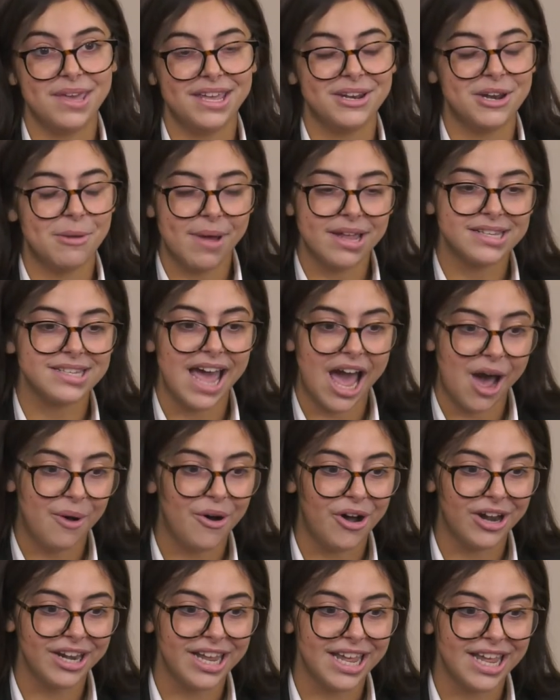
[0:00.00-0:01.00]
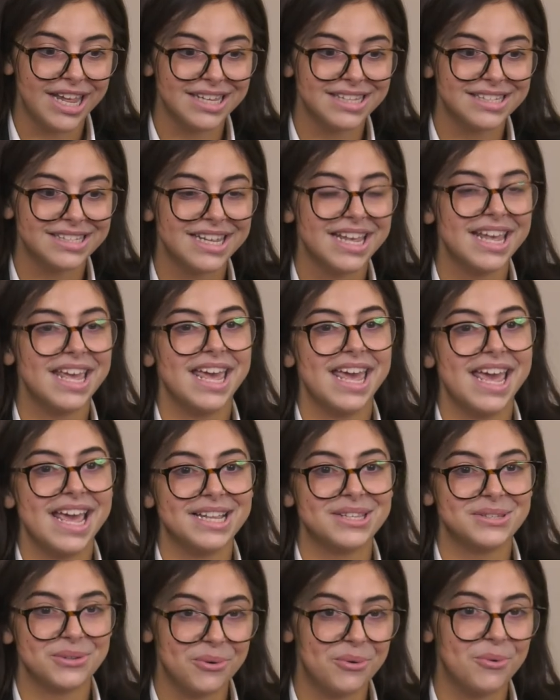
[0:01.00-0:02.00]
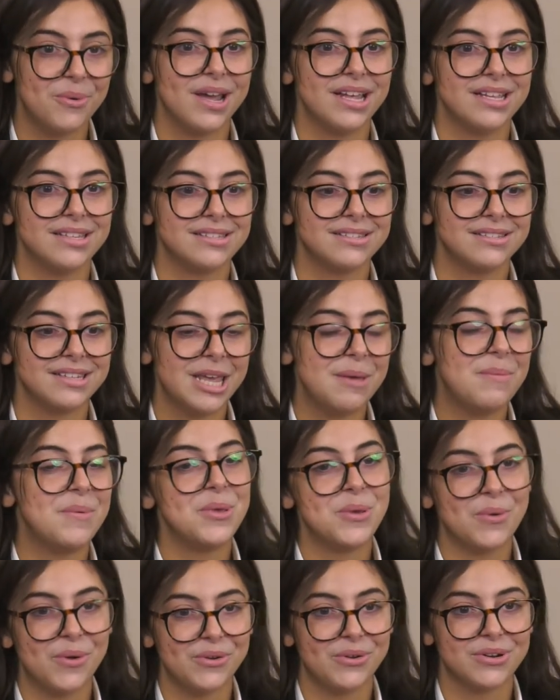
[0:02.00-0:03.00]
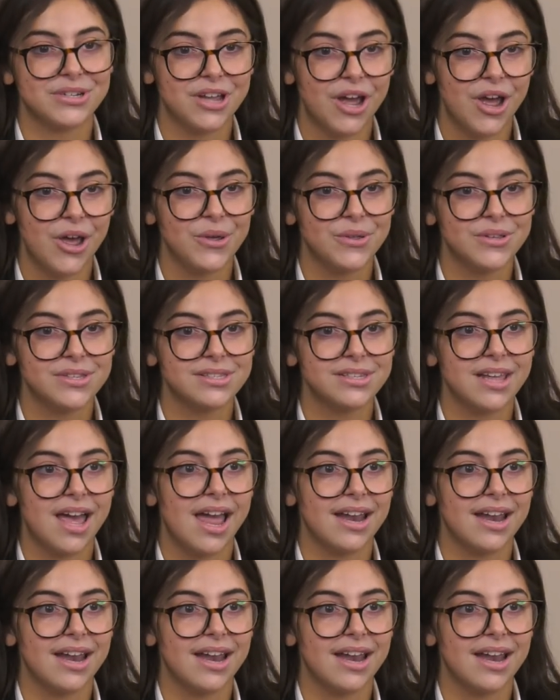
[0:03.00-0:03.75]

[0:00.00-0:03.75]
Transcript: No matter how hard it is, it's always keeping you on your toes